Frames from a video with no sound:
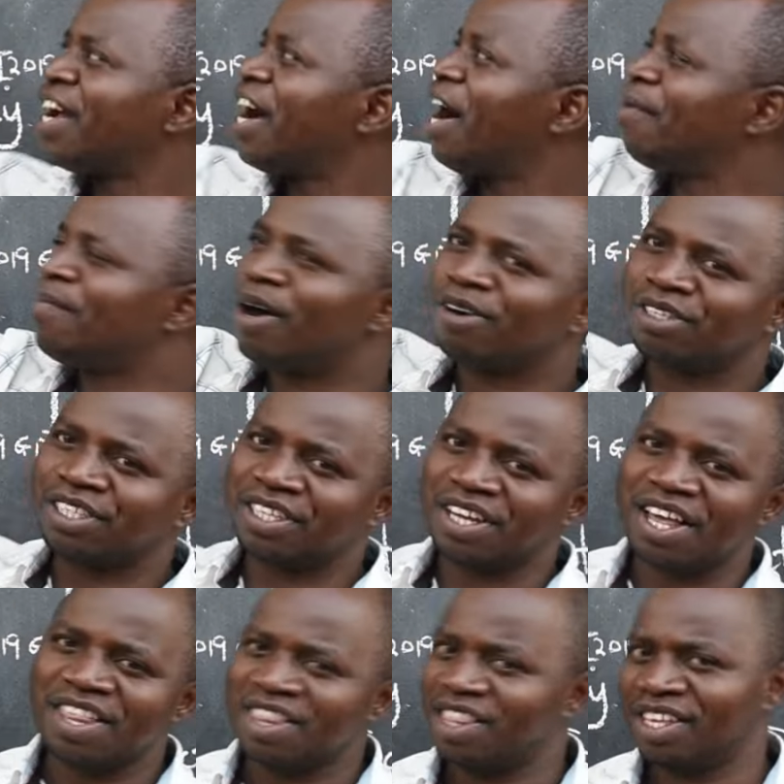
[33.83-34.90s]
about
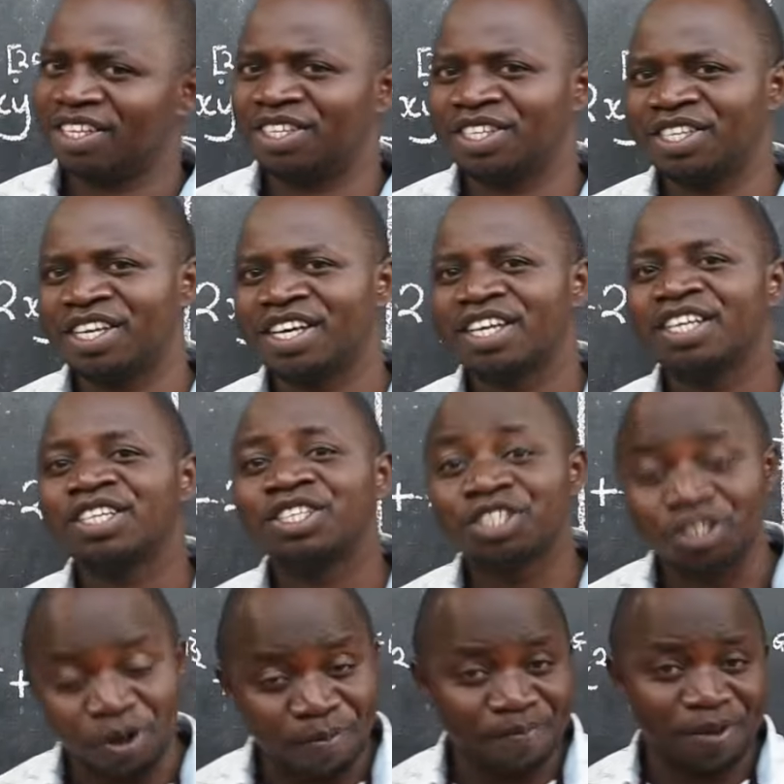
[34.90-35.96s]
this
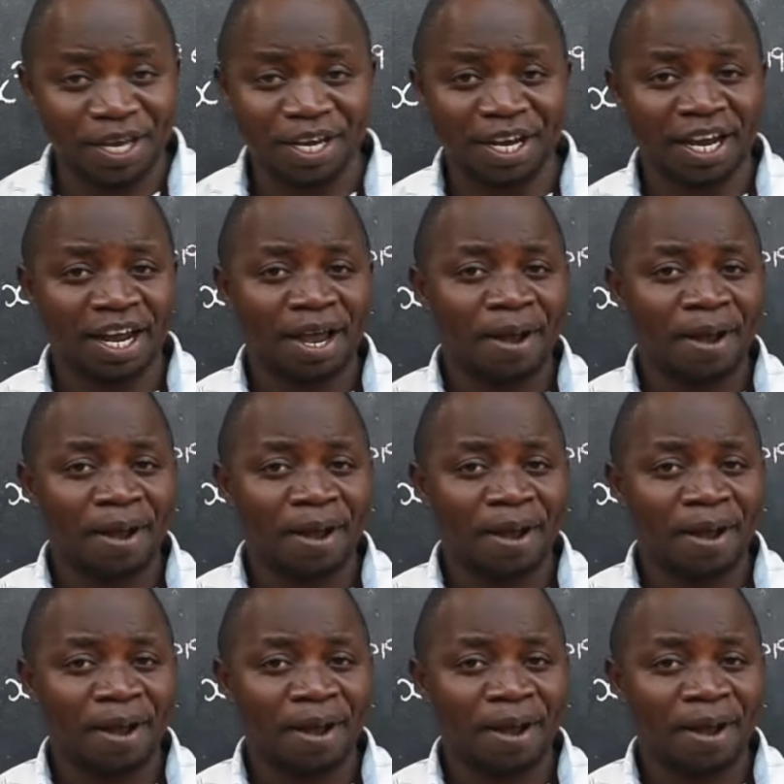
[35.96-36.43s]
topic.